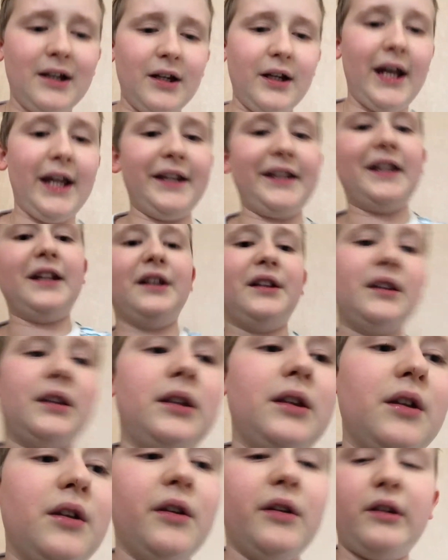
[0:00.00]
and he
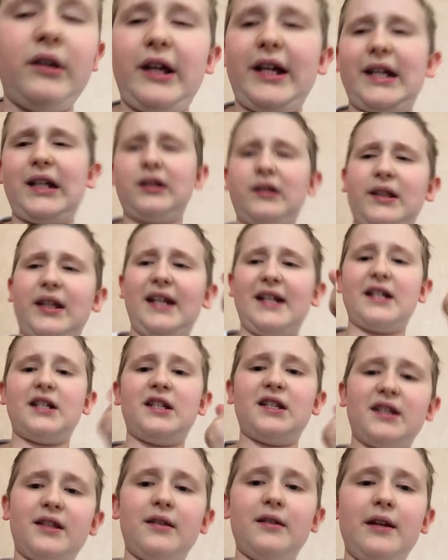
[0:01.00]

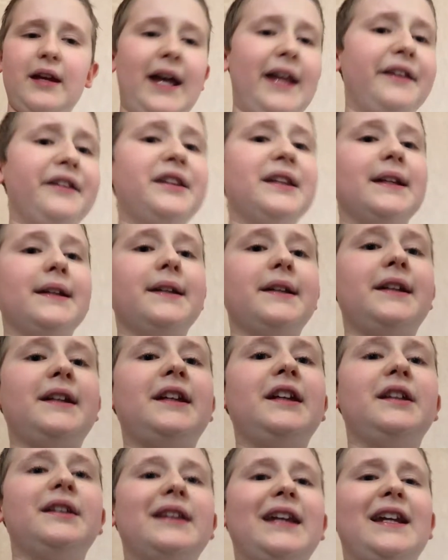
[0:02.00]

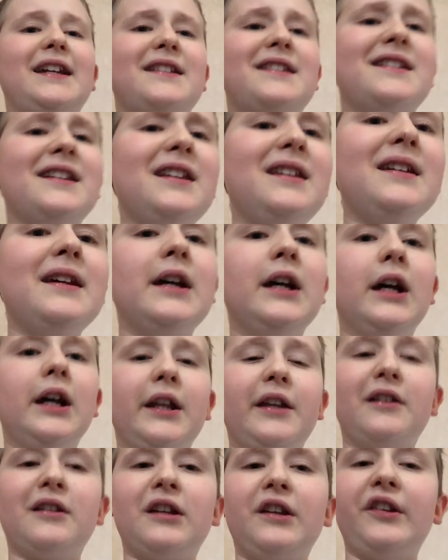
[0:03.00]
takes it,
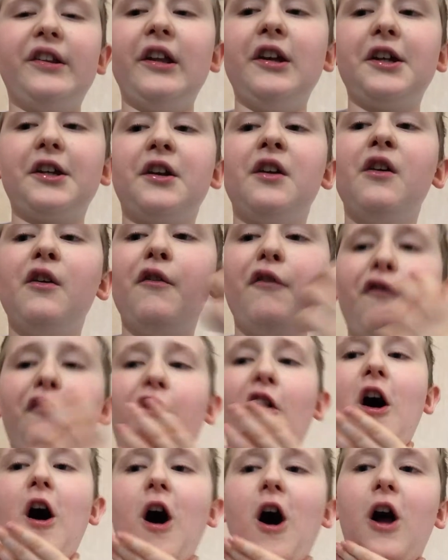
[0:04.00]
and he's like,
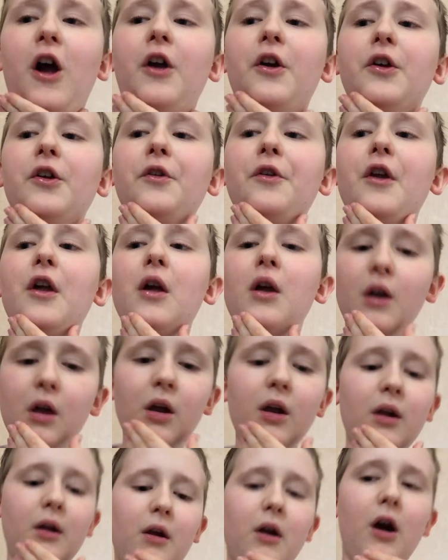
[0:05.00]
"Fine,
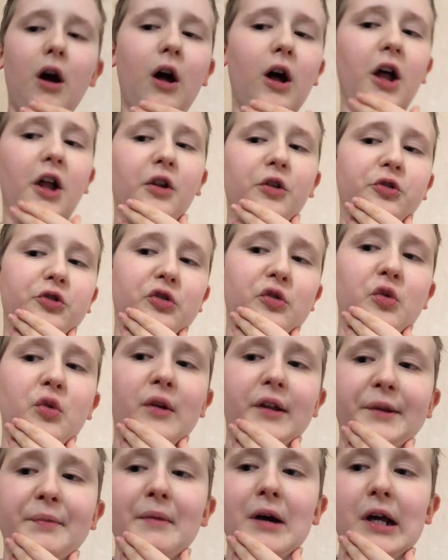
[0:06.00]
I'll do
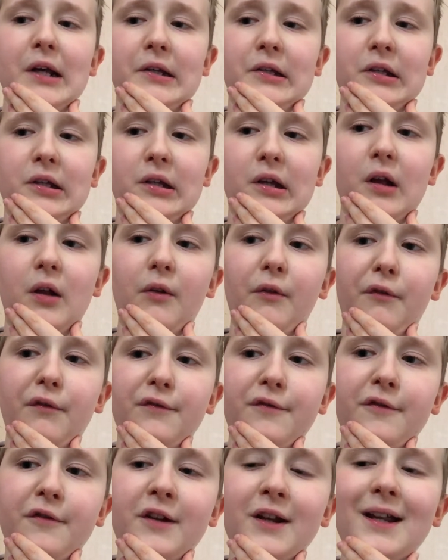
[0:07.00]
it myself."
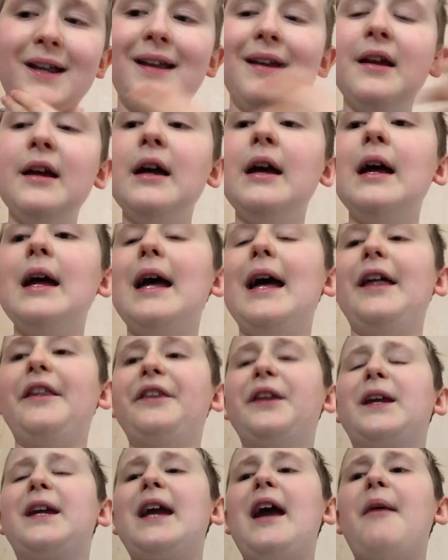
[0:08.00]

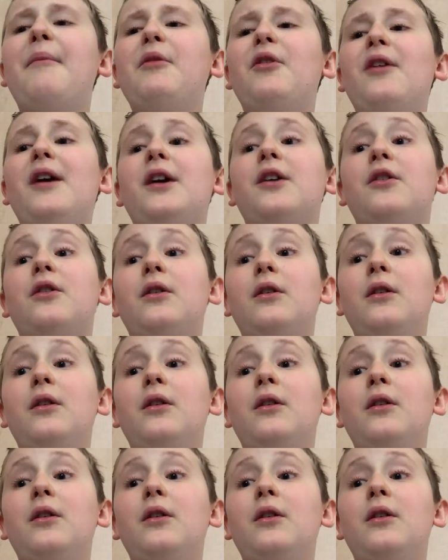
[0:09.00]
And the camera